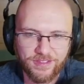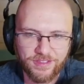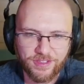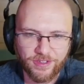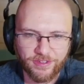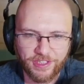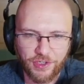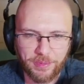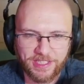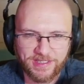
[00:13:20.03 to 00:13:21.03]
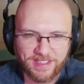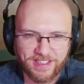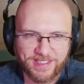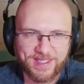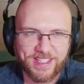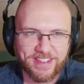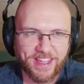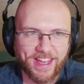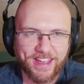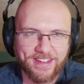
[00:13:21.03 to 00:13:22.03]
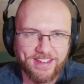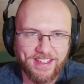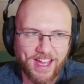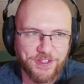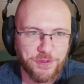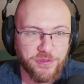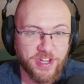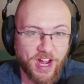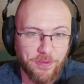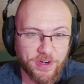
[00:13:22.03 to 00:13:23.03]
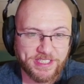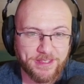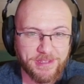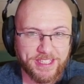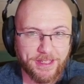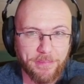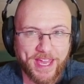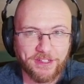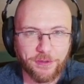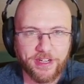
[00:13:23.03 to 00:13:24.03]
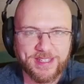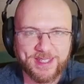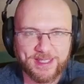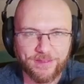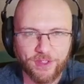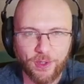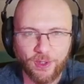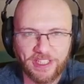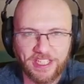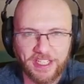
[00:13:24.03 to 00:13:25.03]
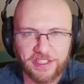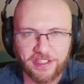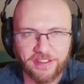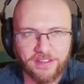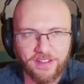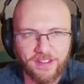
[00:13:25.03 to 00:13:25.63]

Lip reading: Surely nobody's gonna see that. I do not want to be in the bad graces of the Holy Nation.